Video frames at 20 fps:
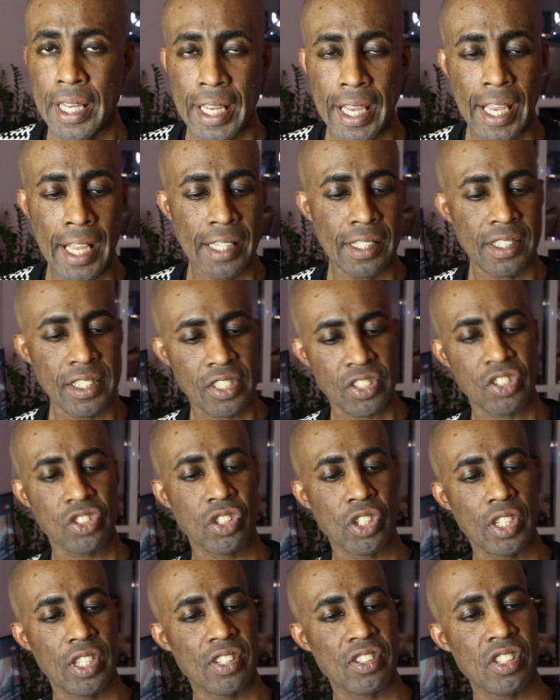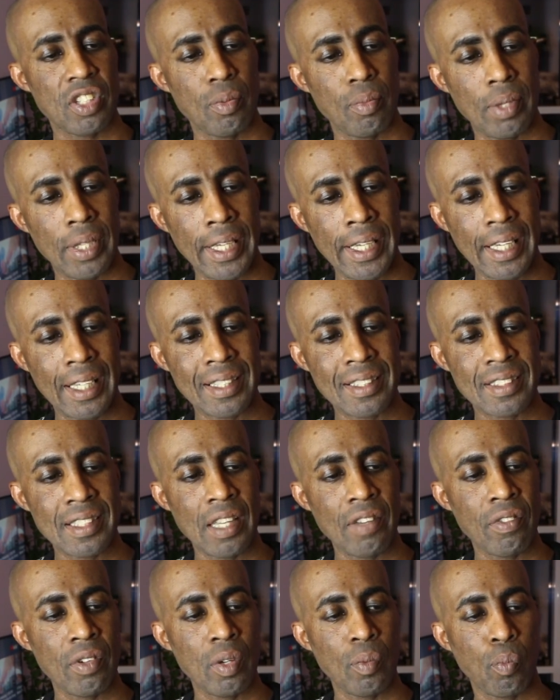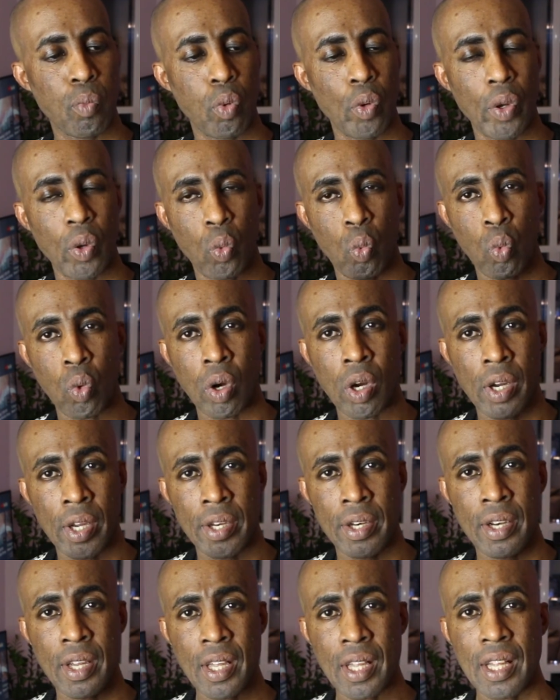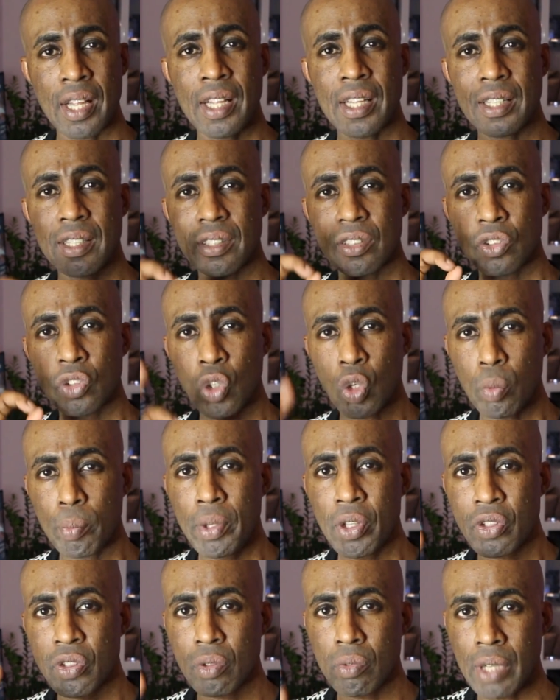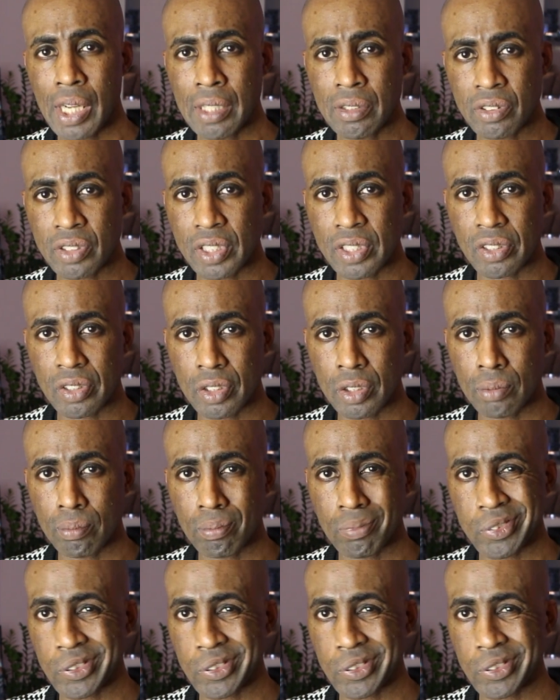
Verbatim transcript: And this is gonna simulate a seven point one Dolby surround system.